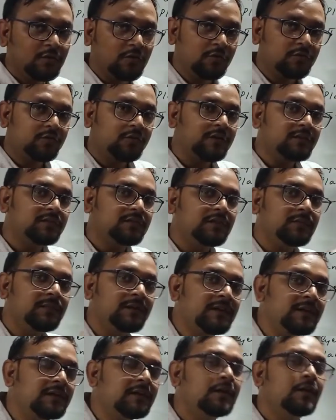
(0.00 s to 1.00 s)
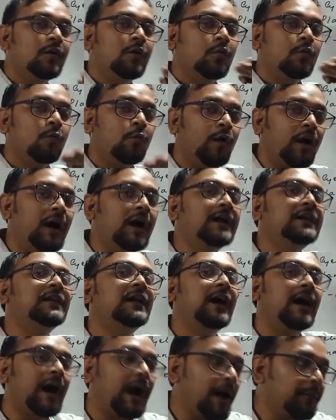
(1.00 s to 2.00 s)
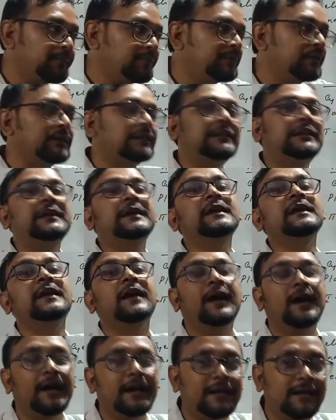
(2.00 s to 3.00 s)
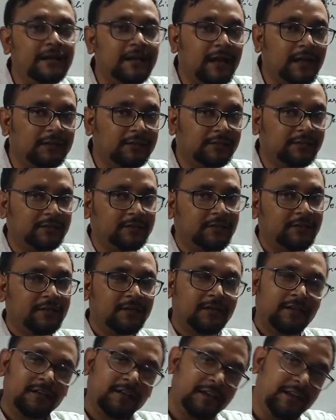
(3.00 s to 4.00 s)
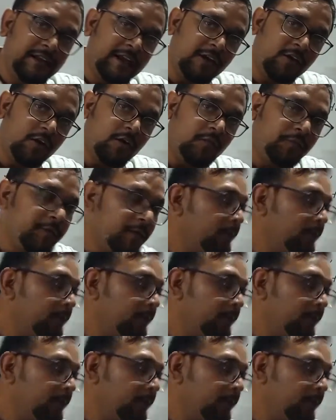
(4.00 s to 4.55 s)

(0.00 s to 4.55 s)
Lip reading: Conjugation means one after the another. Clear all of